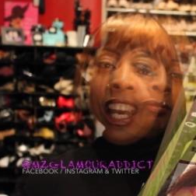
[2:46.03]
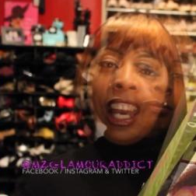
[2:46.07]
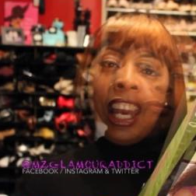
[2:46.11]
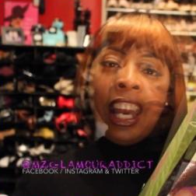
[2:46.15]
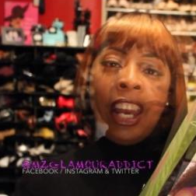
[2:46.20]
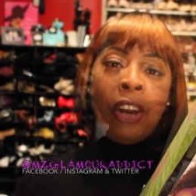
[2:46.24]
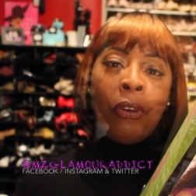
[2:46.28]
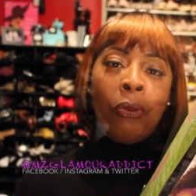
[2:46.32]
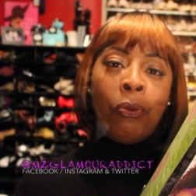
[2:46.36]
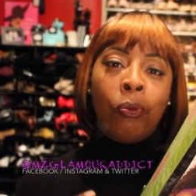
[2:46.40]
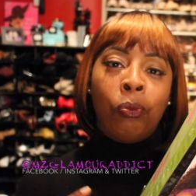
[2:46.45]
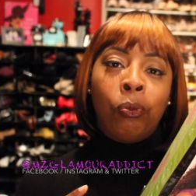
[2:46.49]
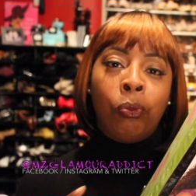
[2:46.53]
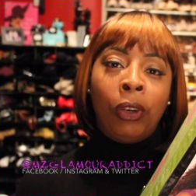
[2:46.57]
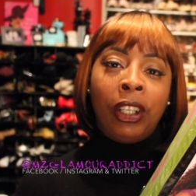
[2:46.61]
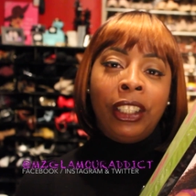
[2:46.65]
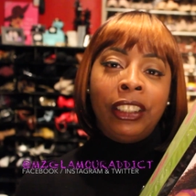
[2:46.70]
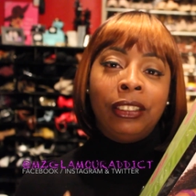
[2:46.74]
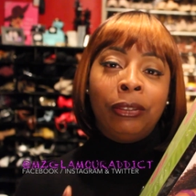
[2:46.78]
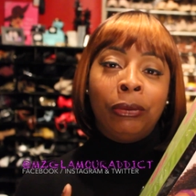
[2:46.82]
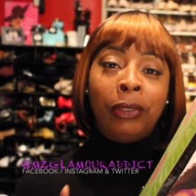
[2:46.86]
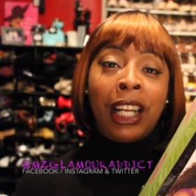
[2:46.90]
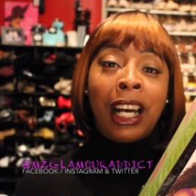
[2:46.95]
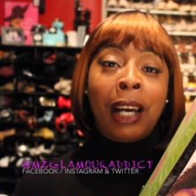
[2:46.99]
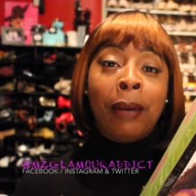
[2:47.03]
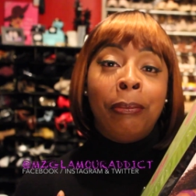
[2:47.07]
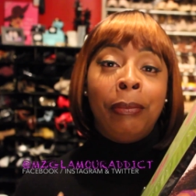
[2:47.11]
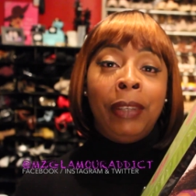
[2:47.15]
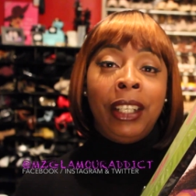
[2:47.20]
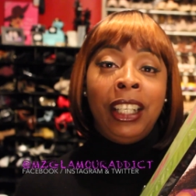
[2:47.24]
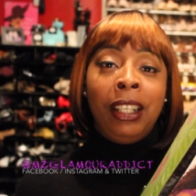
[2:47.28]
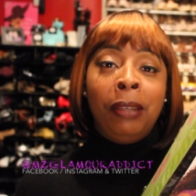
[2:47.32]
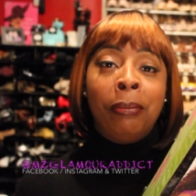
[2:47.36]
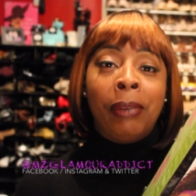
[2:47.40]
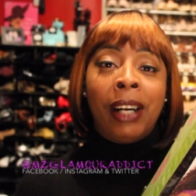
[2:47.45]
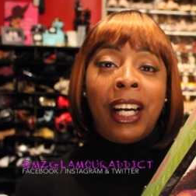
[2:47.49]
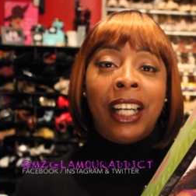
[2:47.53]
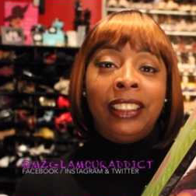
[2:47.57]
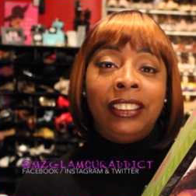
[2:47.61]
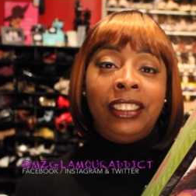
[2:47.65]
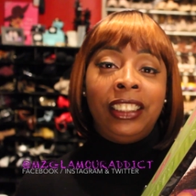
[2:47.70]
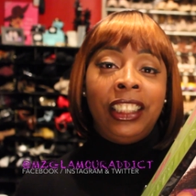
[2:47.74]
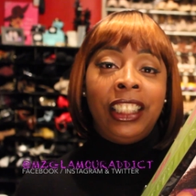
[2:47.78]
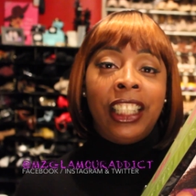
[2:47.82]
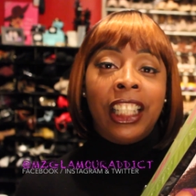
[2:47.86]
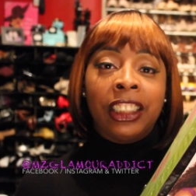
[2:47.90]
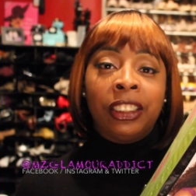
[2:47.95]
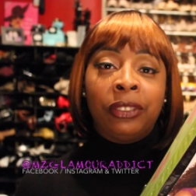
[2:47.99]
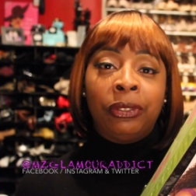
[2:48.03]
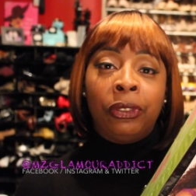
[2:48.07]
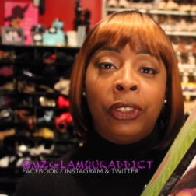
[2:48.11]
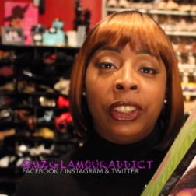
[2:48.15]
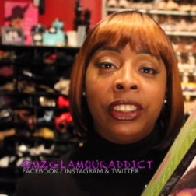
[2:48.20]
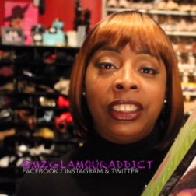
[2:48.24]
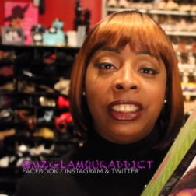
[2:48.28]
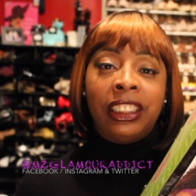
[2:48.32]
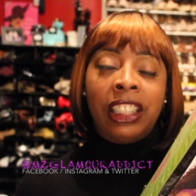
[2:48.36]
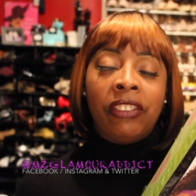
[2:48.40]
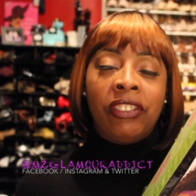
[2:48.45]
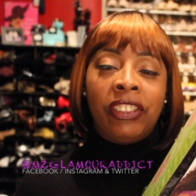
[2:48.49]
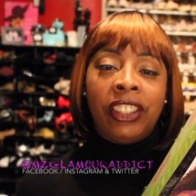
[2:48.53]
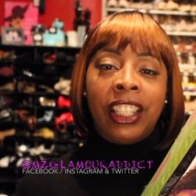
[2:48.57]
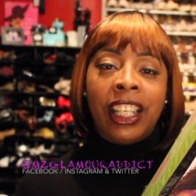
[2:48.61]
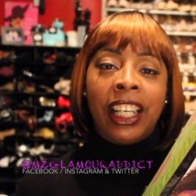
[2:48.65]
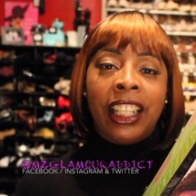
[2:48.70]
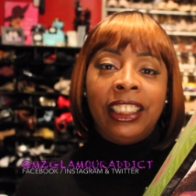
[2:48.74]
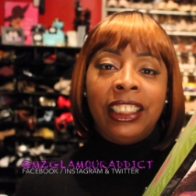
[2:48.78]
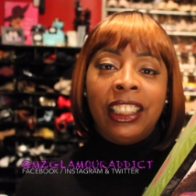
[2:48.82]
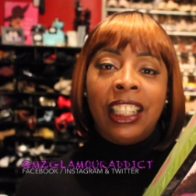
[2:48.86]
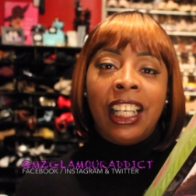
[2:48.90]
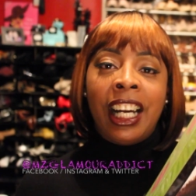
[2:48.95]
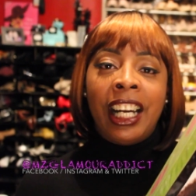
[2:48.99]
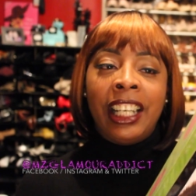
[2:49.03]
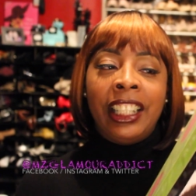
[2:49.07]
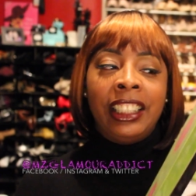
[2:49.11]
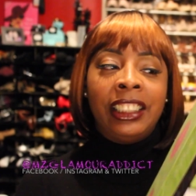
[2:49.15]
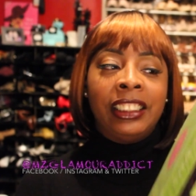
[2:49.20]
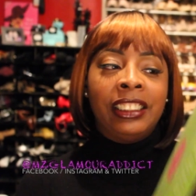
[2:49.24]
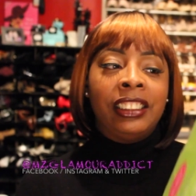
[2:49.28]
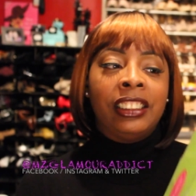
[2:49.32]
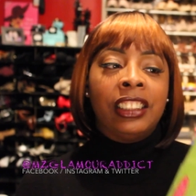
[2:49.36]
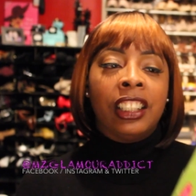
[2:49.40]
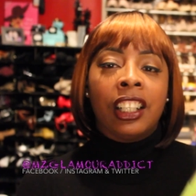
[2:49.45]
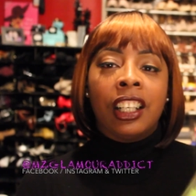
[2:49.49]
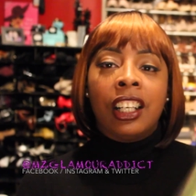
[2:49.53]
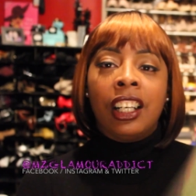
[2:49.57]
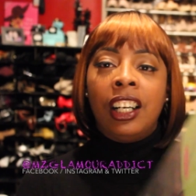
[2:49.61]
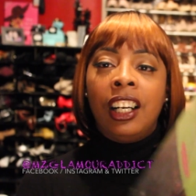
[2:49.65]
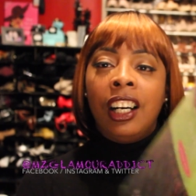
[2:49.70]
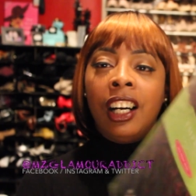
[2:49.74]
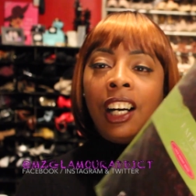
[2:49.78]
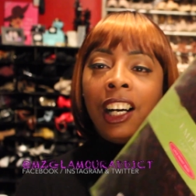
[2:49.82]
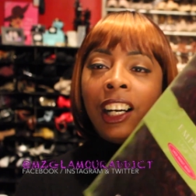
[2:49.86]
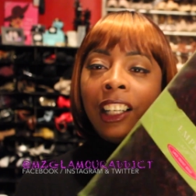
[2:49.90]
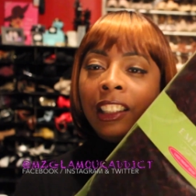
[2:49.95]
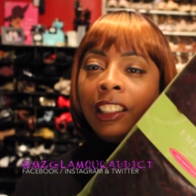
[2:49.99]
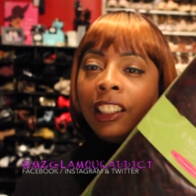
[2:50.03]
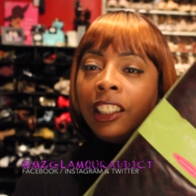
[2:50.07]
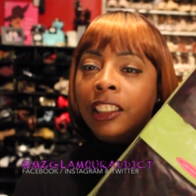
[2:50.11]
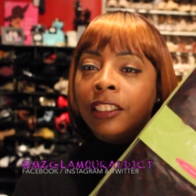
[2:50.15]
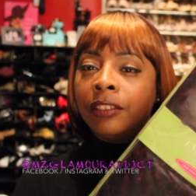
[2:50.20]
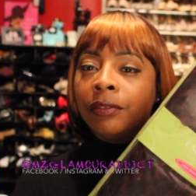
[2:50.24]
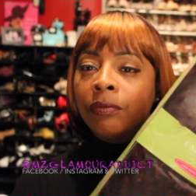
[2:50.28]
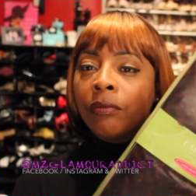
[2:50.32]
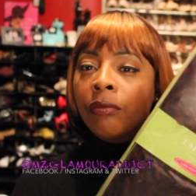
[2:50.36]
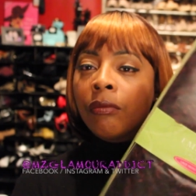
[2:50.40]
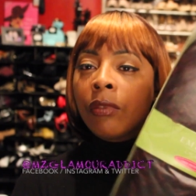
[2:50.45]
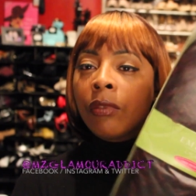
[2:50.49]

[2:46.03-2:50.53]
And what, what I mean by DX4799 is the color